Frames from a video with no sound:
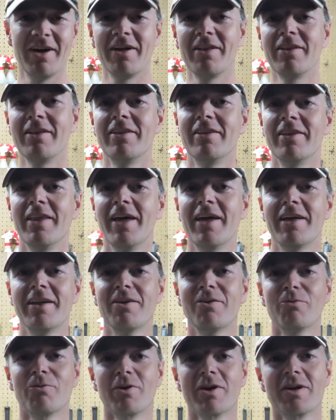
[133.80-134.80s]
Other than
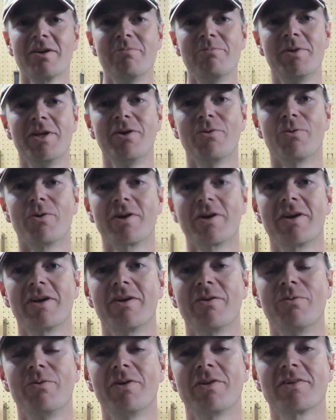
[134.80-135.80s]
that, we're going to be
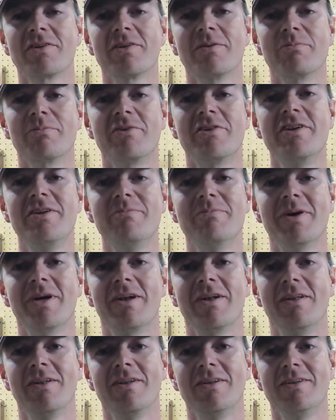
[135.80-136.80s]
working with some sheet
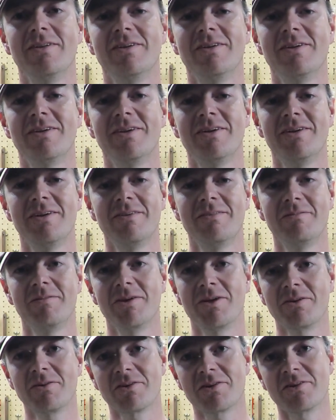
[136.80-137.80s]
metal.
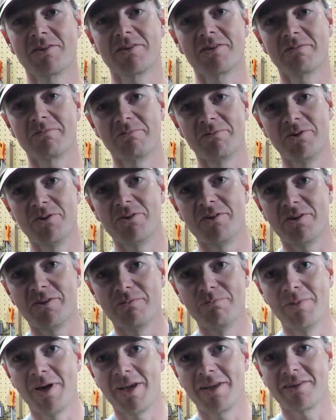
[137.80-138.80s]
Since
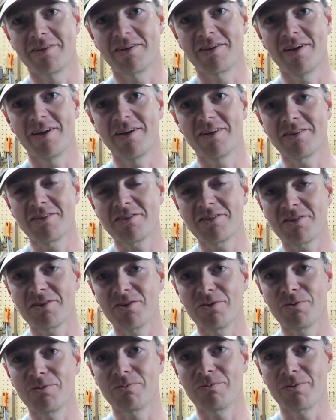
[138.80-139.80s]
YouTube hates guns,
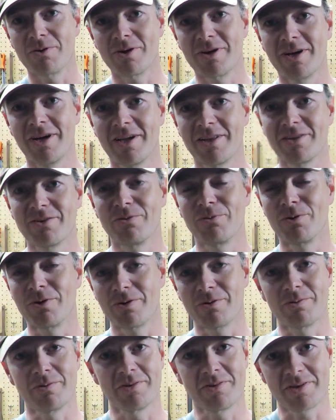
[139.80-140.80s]
so we're going to have to
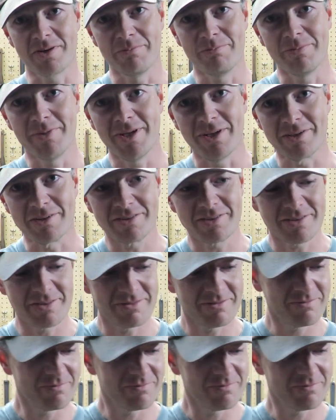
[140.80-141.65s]
work with something else.